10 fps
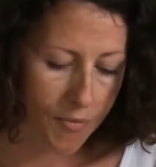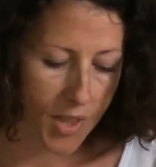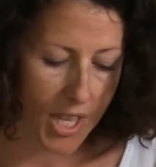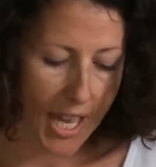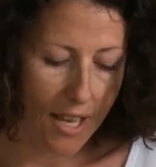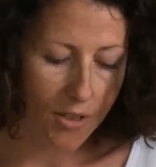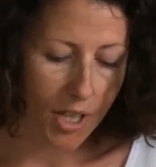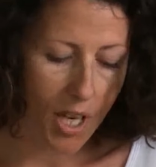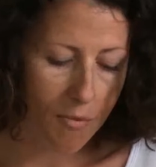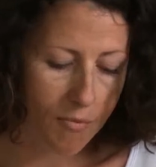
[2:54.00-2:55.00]
The
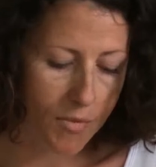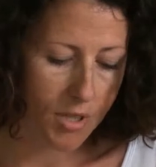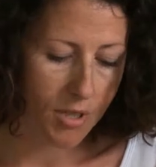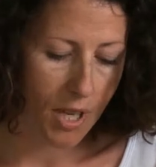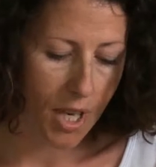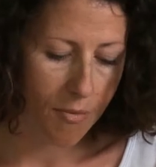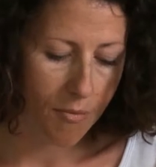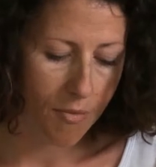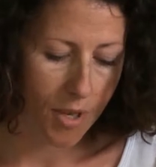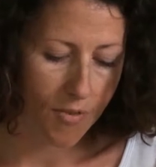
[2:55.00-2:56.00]
outcomes
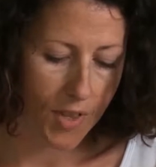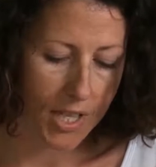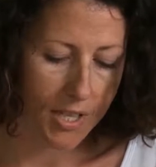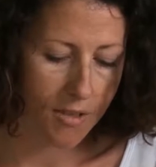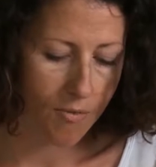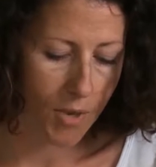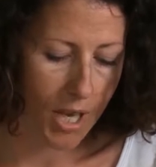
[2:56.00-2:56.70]
of this